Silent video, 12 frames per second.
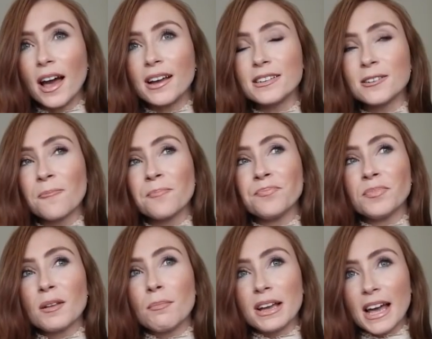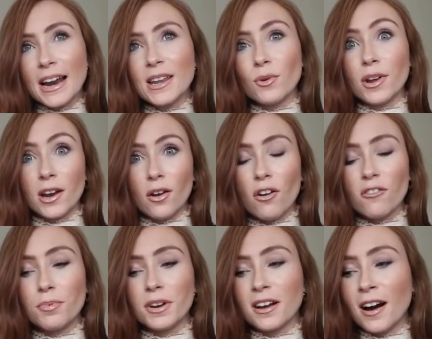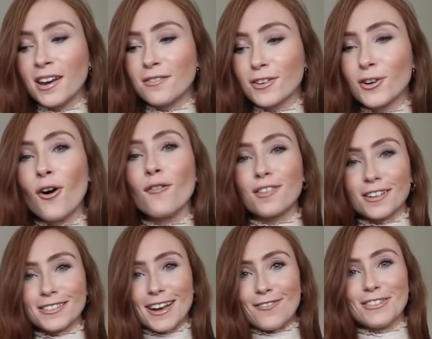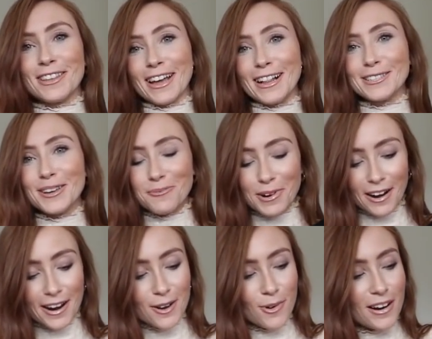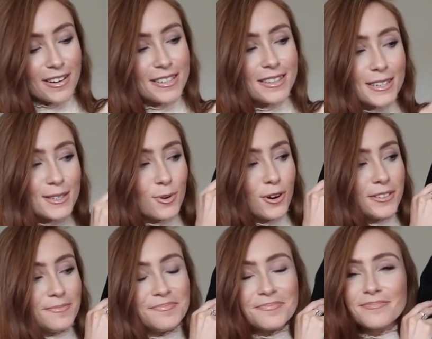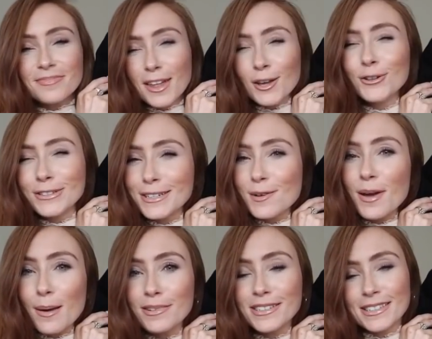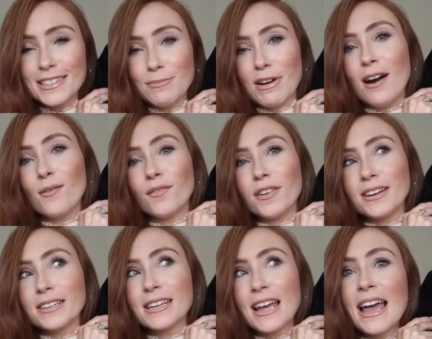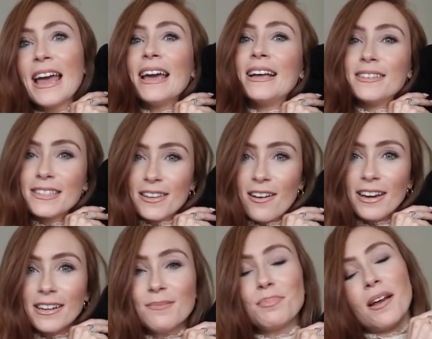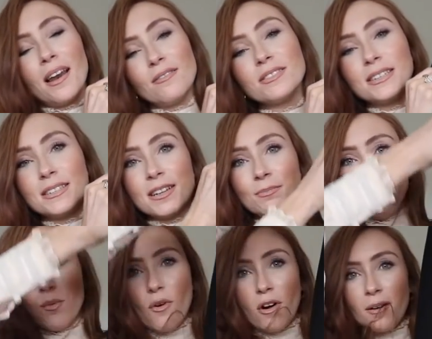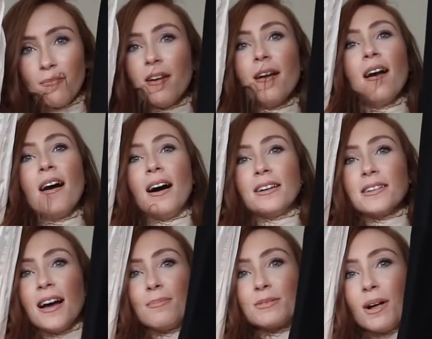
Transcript: And my Ganni one I love, but it kind of covers everything else I'm wearing, whereas this one, you'll still be able to see my outfit inside it, but I'll obviously still be warm on top.